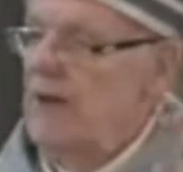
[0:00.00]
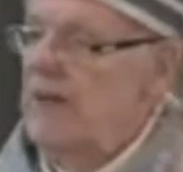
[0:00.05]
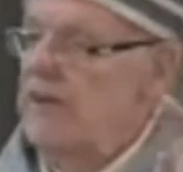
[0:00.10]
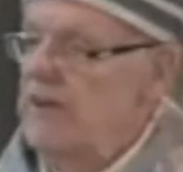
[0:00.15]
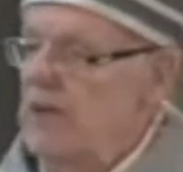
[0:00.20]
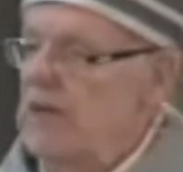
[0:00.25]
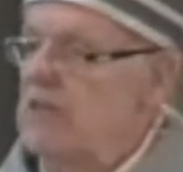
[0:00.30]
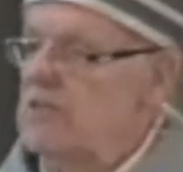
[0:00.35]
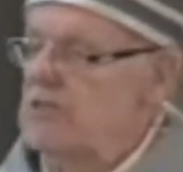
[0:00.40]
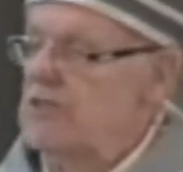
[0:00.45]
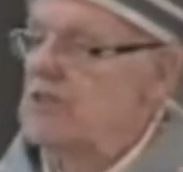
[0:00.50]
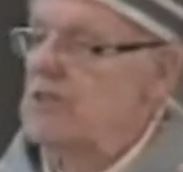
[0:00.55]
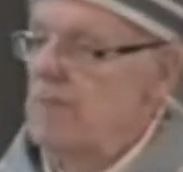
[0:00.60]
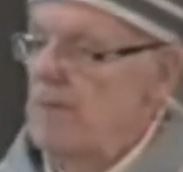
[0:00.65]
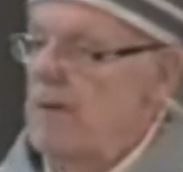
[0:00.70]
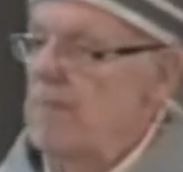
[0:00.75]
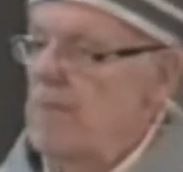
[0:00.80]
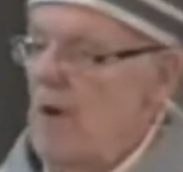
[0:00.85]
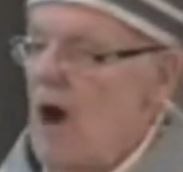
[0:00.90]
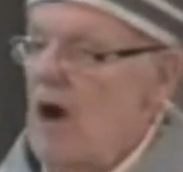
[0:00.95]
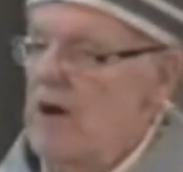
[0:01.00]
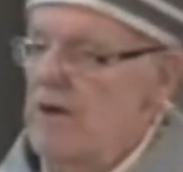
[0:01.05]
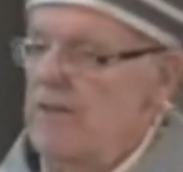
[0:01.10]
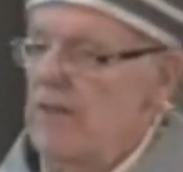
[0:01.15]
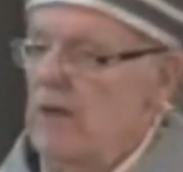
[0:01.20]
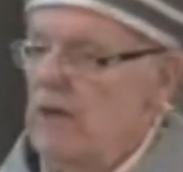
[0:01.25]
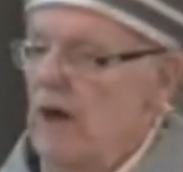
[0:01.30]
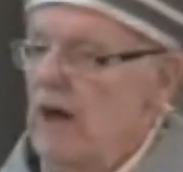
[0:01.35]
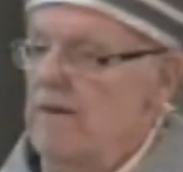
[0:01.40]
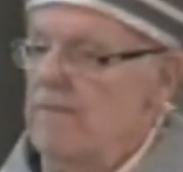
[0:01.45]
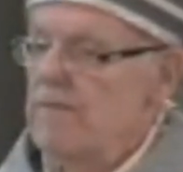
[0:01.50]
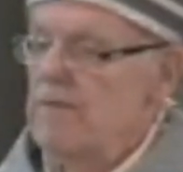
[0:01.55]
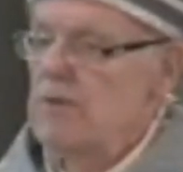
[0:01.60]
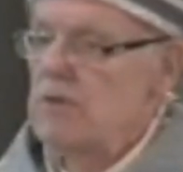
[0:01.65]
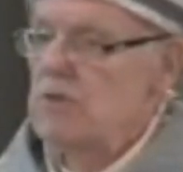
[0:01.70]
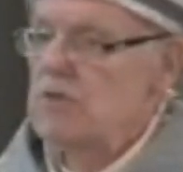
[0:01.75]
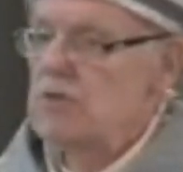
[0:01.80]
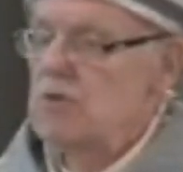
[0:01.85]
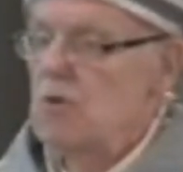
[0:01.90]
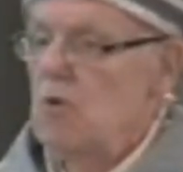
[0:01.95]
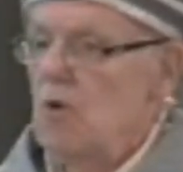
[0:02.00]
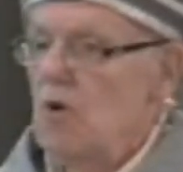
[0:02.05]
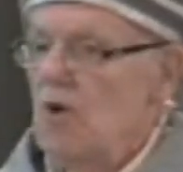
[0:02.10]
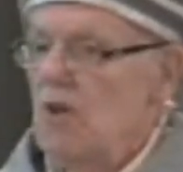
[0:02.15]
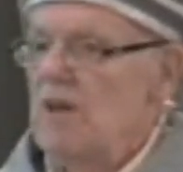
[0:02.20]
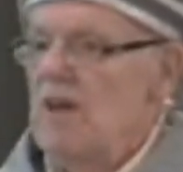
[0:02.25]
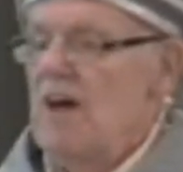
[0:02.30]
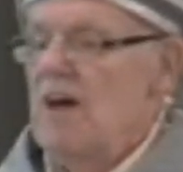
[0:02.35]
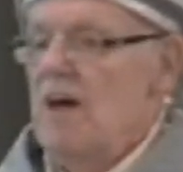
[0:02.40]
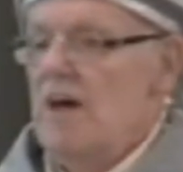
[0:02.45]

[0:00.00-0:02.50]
that needs to be part of the life of the school.